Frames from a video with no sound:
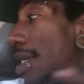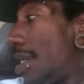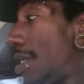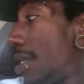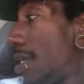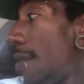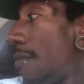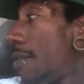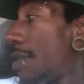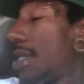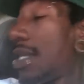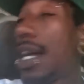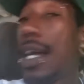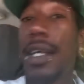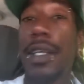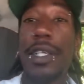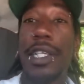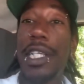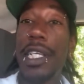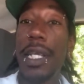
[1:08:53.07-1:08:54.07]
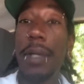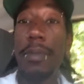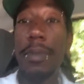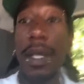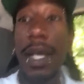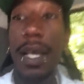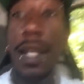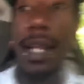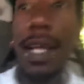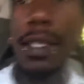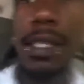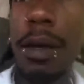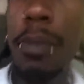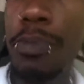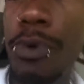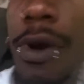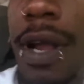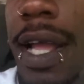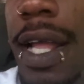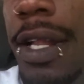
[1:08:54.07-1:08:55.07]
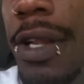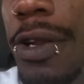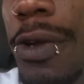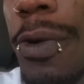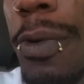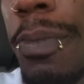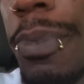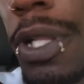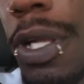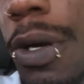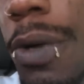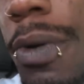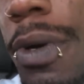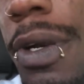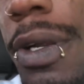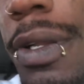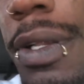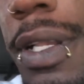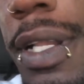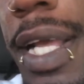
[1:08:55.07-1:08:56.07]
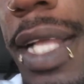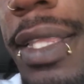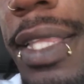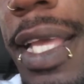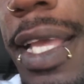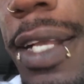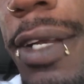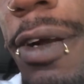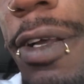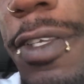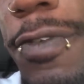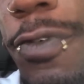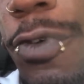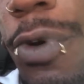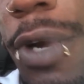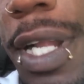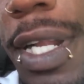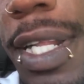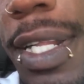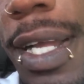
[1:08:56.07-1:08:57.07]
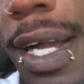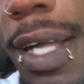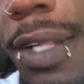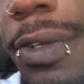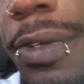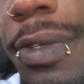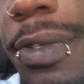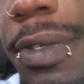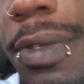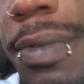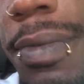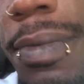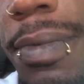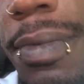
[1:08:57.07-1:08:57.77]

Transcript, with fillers: this stuff is not cheap, man. That's a brand new blower. That thing costs four hundred dollars.